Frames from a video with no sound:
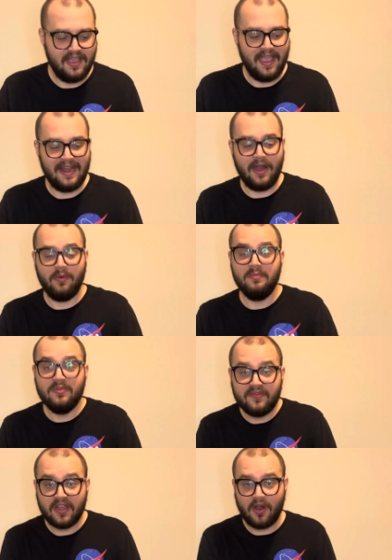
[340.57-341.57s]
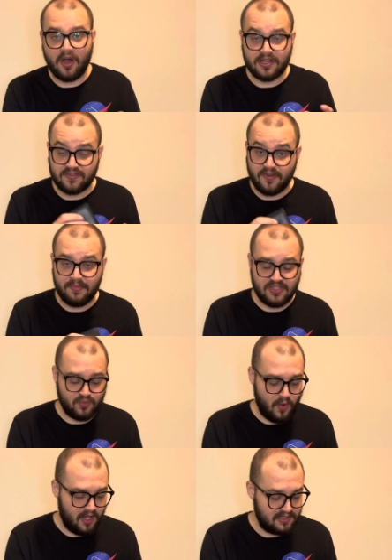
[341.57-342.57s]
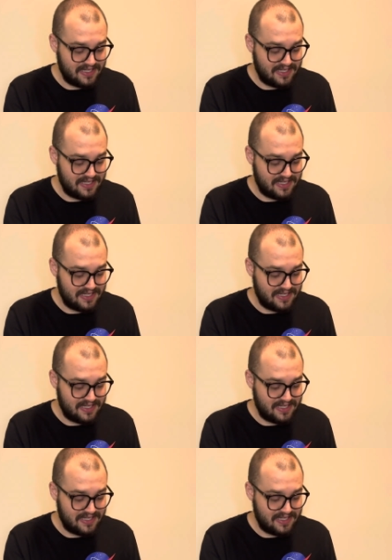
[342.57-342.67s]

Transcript: And I removed the cards from this wallet.